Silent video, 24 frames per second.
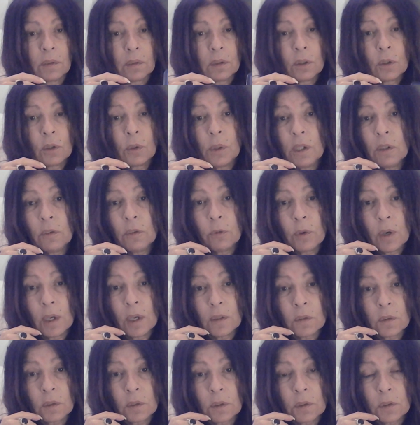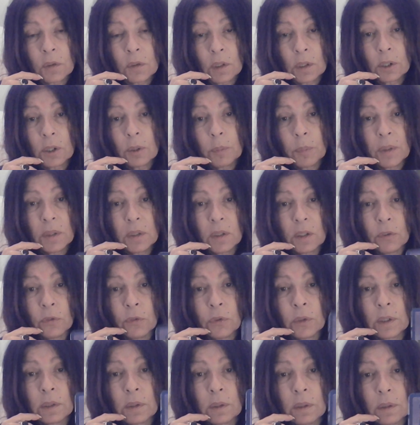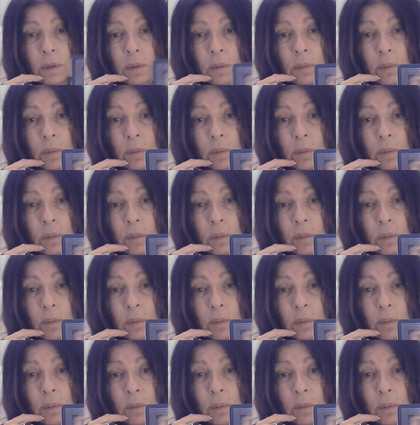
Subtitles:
the Queen of Wands looks a little bit different,